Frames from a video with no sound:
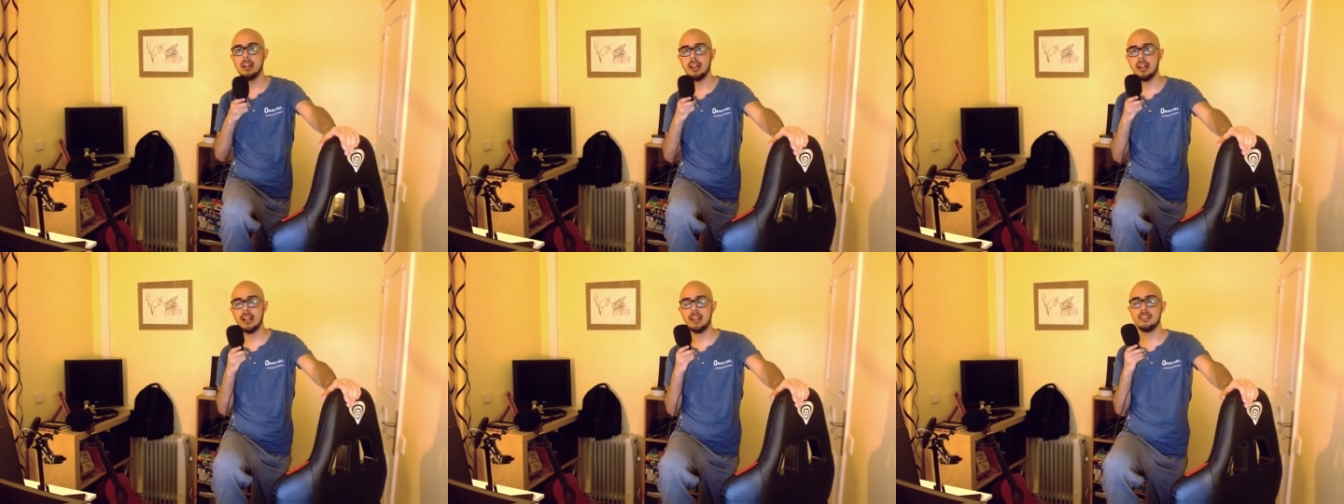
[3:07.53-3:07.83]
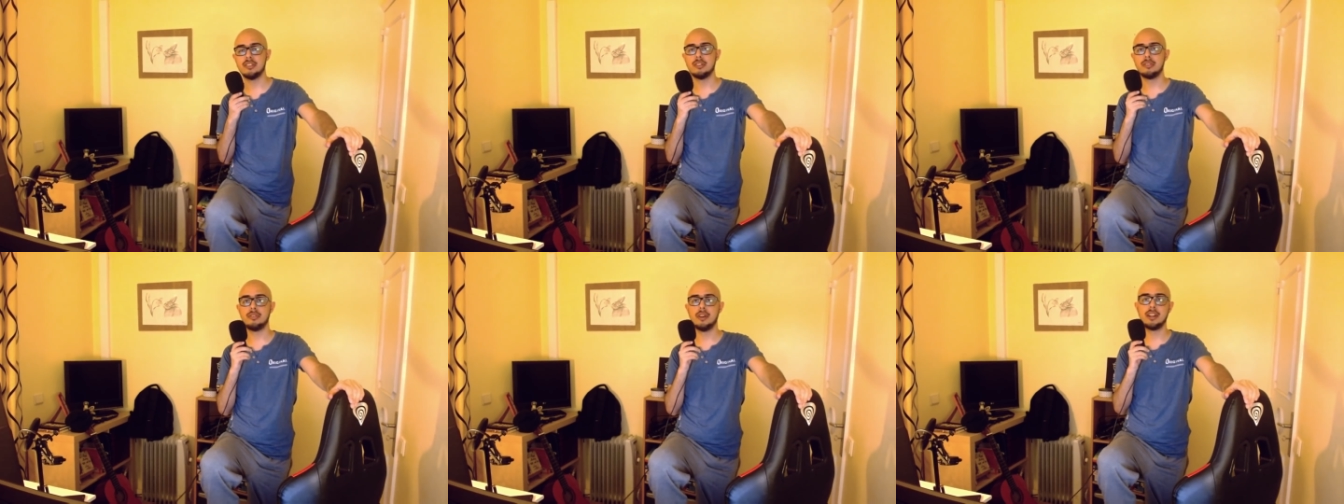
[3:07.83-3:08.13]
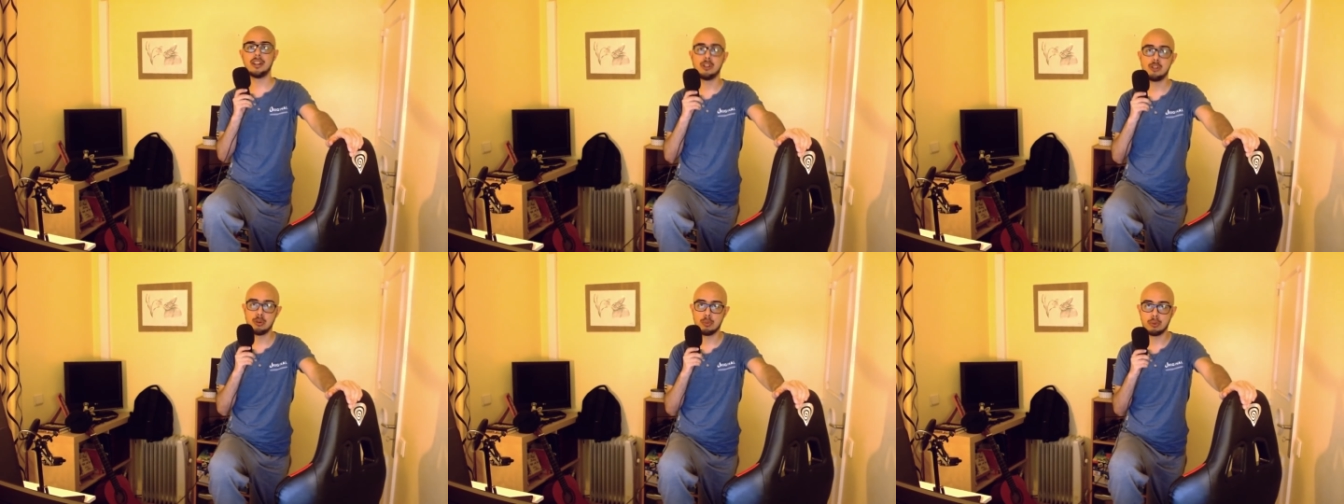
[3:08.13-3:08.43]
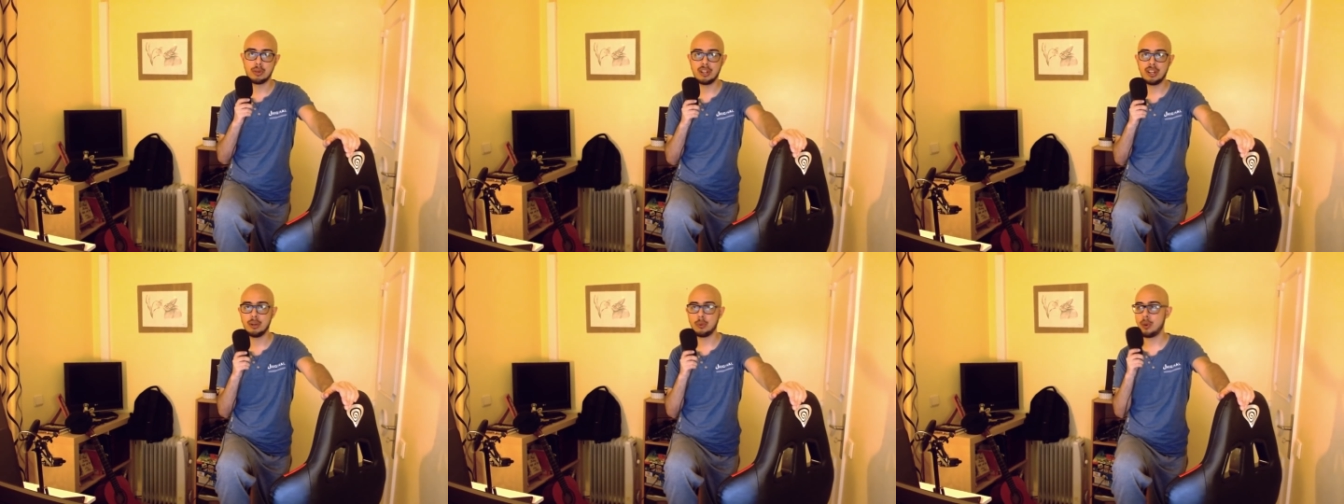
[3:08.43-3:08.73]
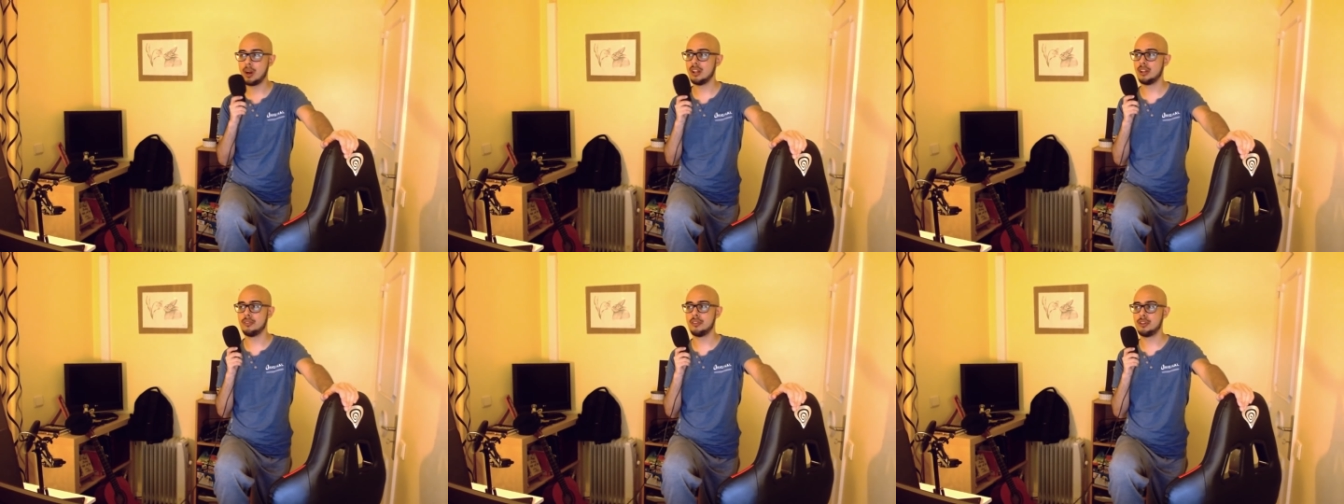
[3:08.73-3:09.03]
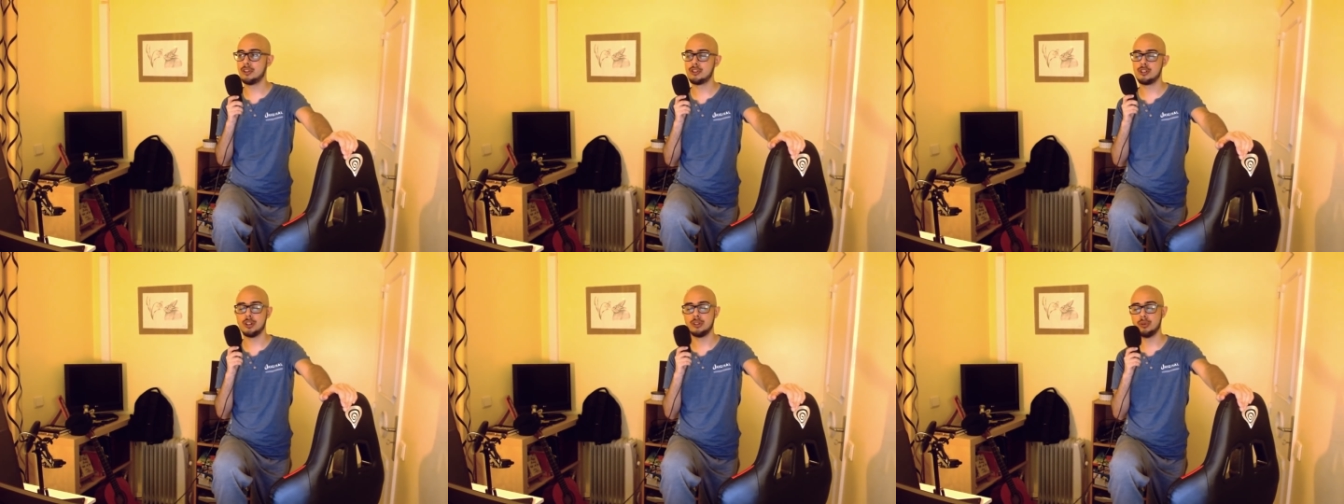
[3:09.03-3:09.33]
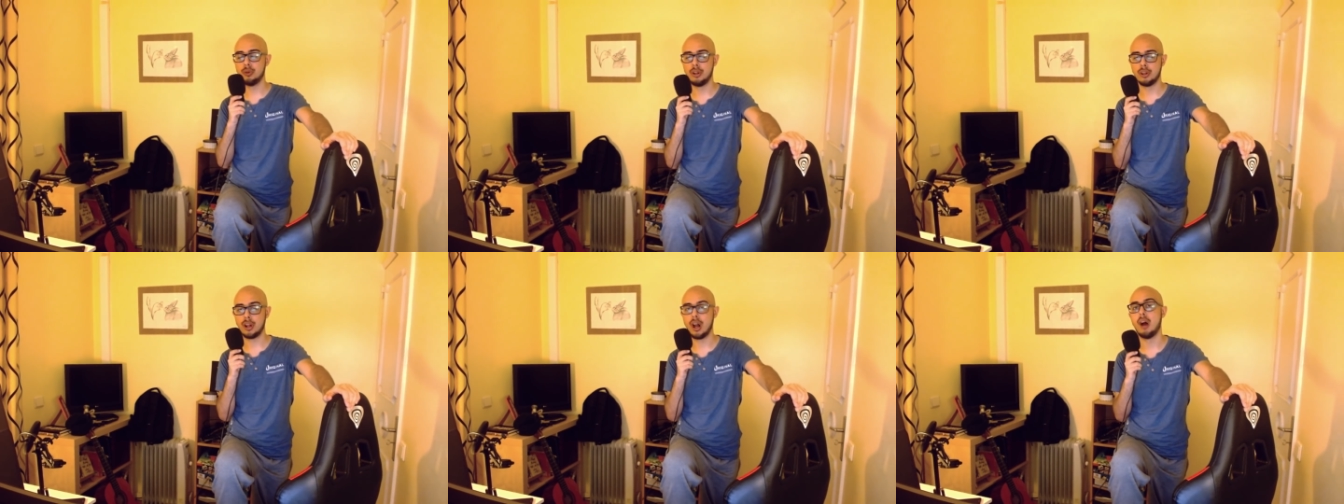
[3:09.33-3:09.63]
is the fact that you bring irrelevant shit to
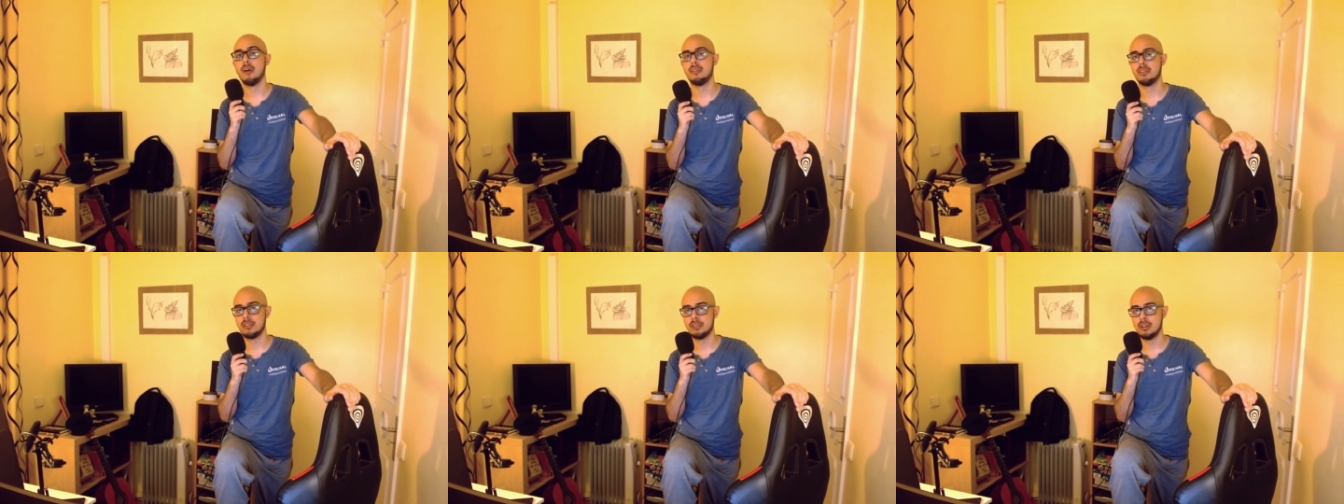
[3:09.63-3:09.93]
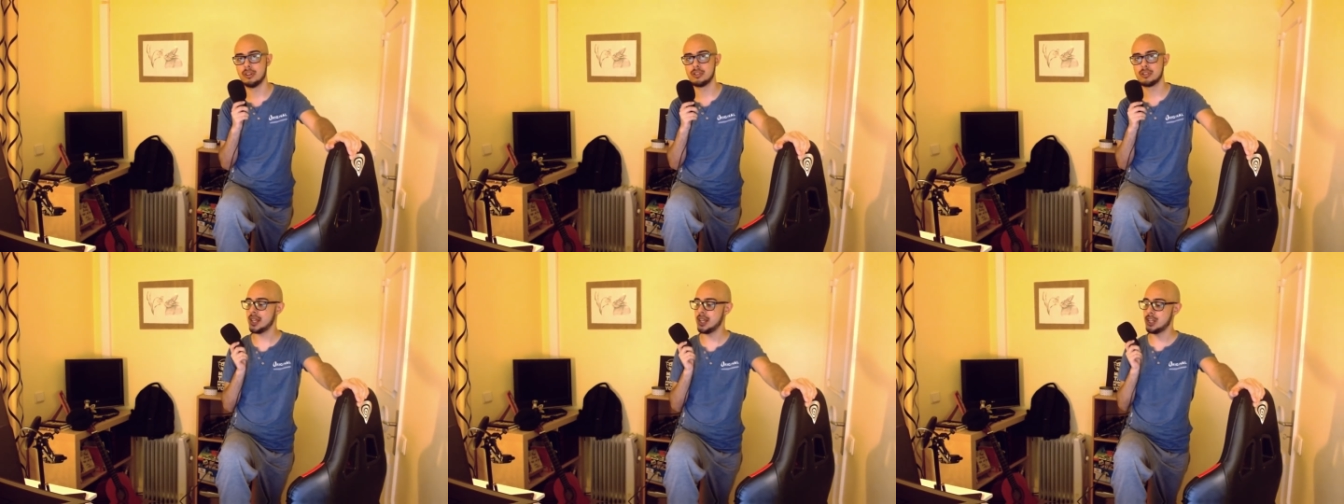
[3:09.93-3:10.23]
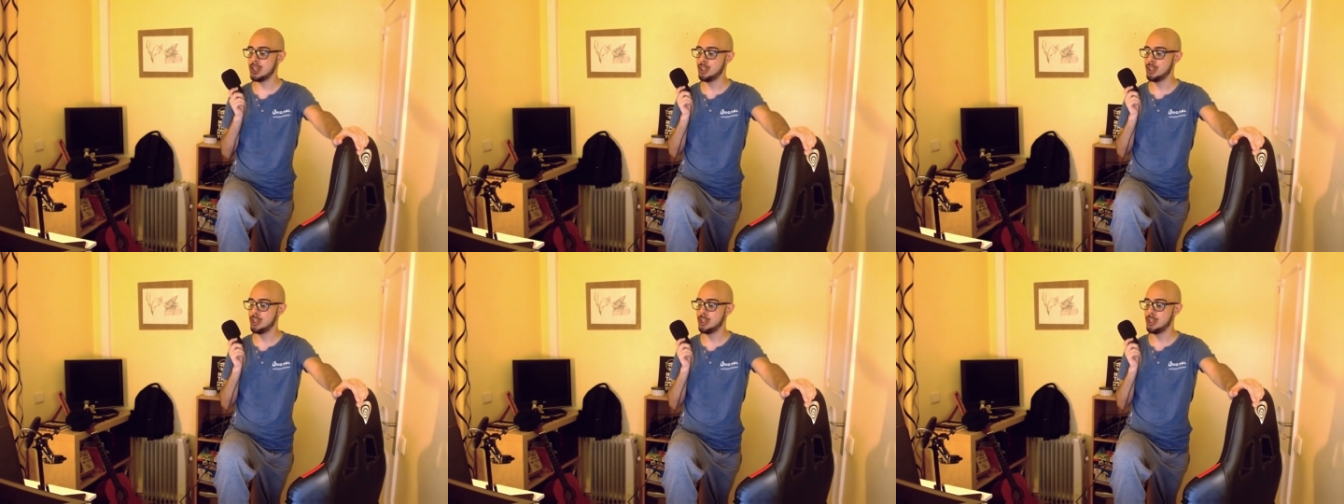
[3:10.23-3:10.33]
the conversation.